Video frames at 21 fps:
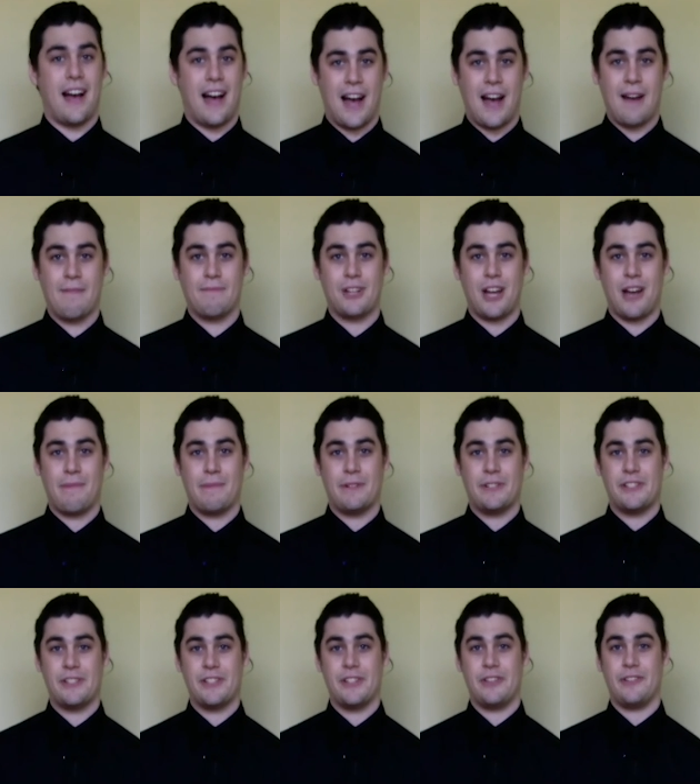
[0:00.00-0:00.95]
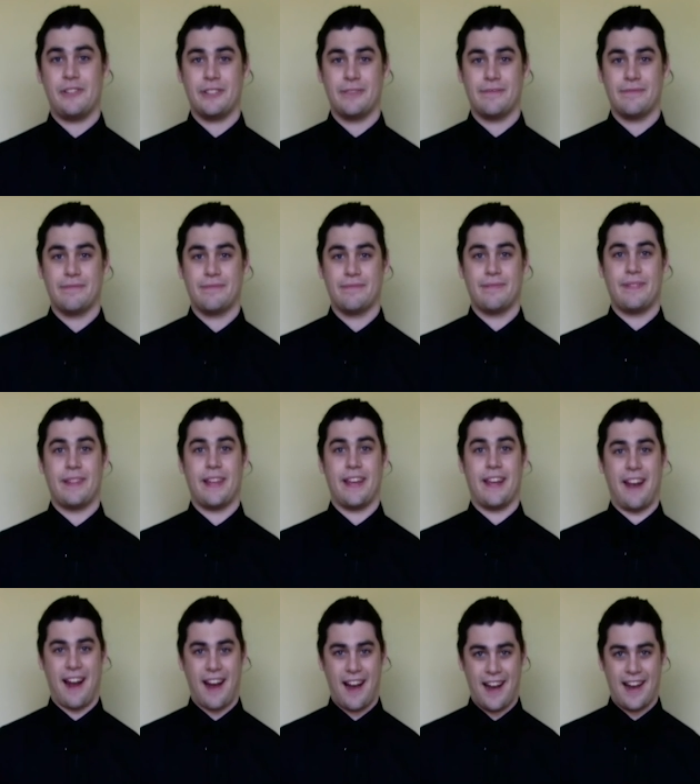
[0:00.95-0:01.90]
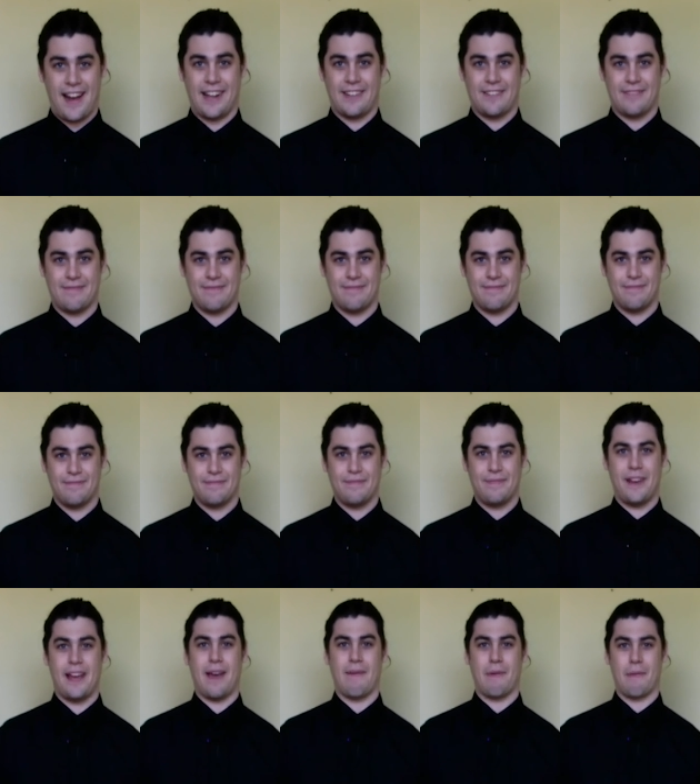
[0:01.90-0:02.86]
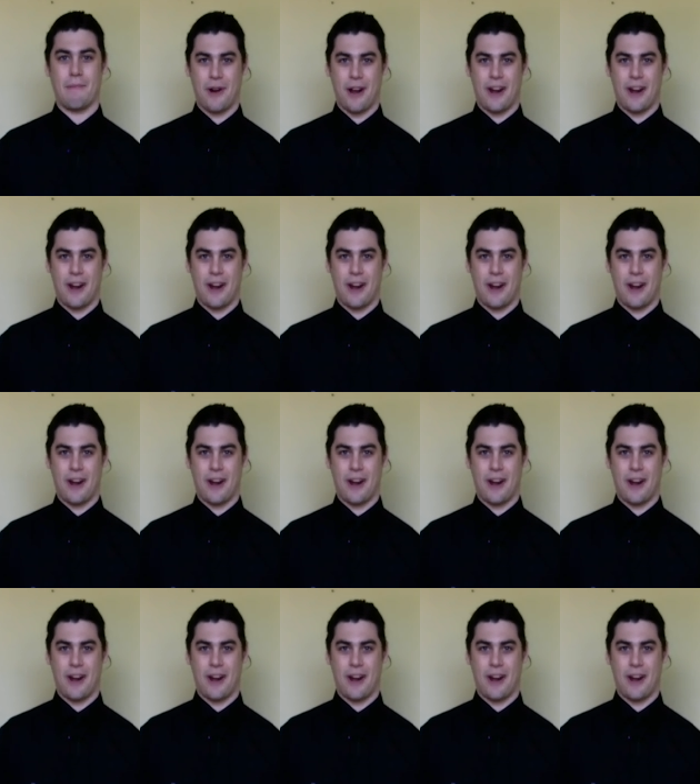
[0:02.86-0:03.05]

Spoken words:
I'm Thomas Silk, and I am a